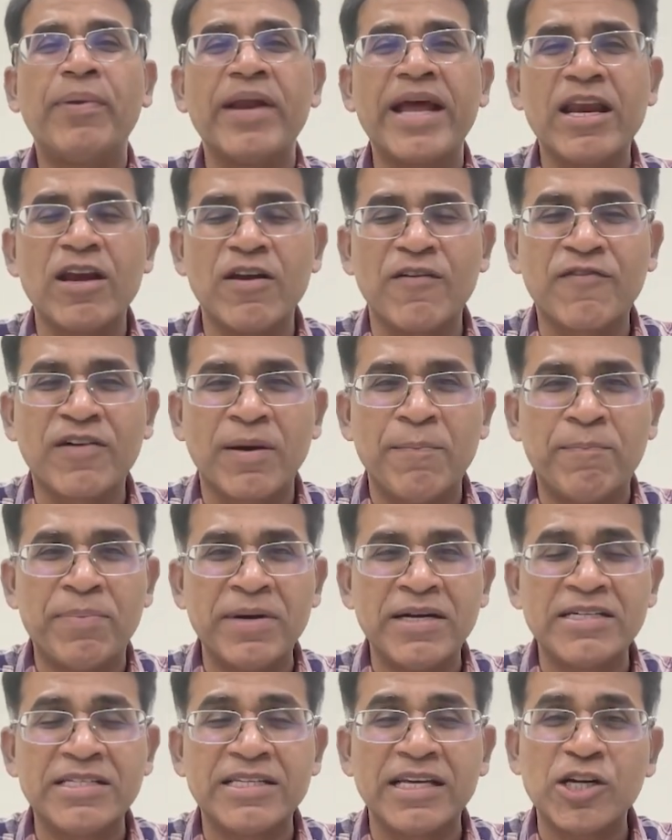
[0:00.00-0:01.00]
plane of
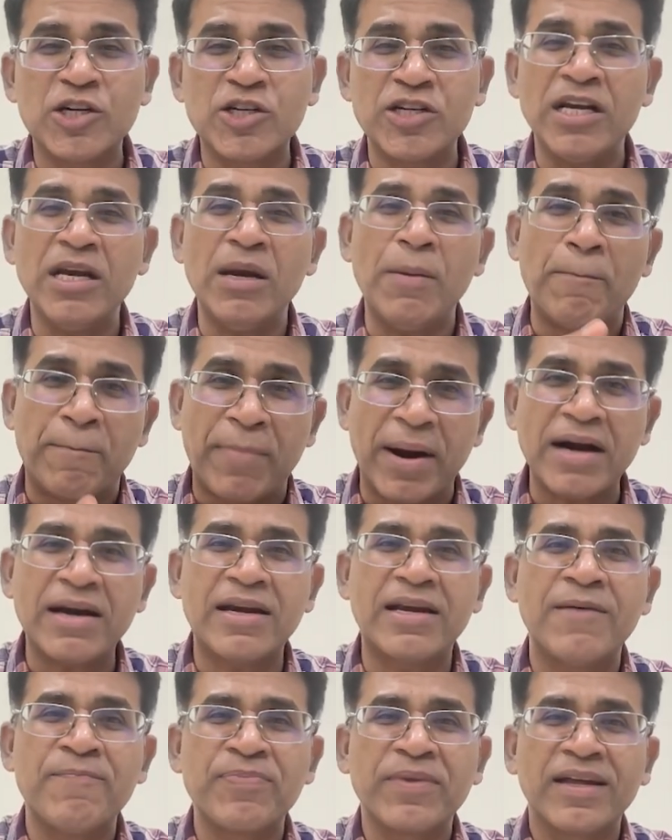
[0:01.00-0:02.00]
compensation,
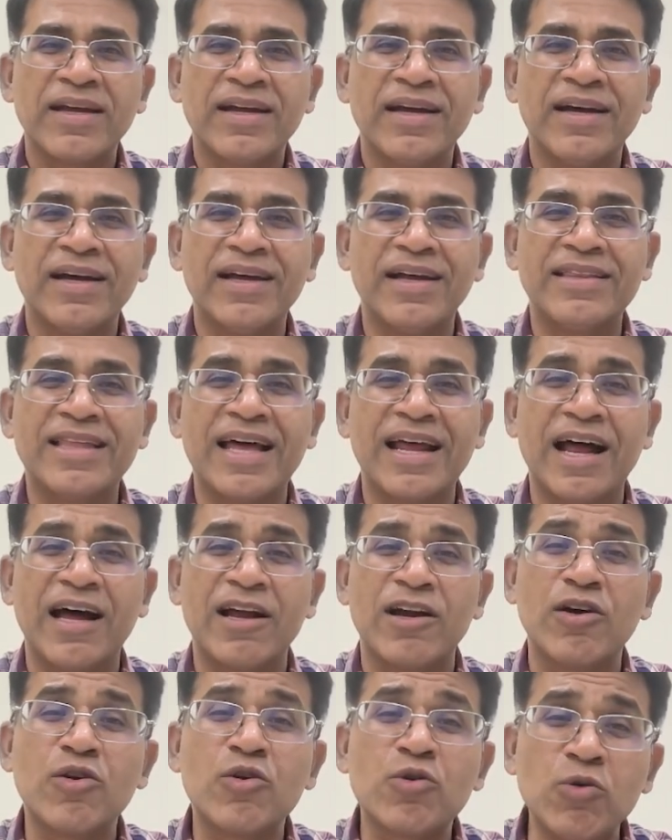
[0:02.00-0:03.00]
but uh, there
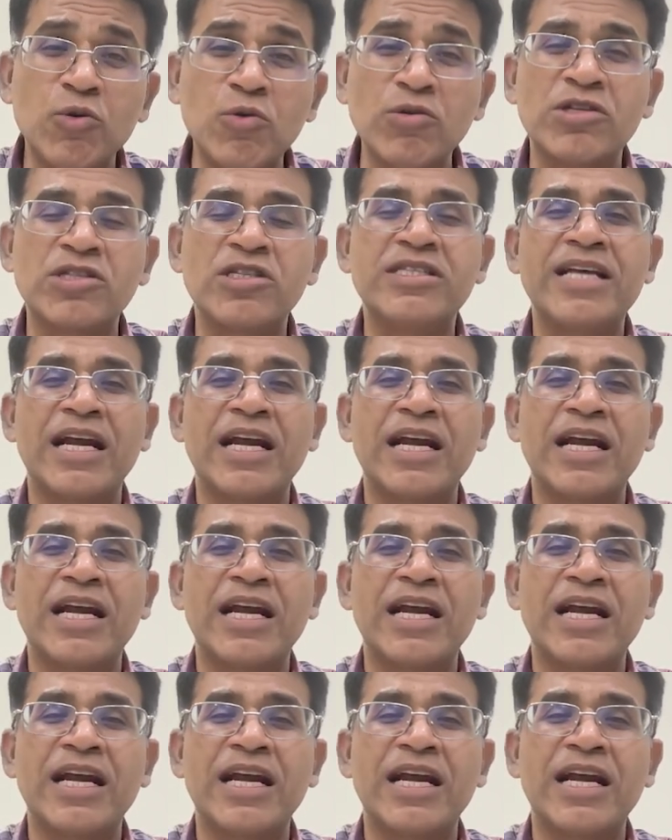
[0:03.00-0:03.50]
are roots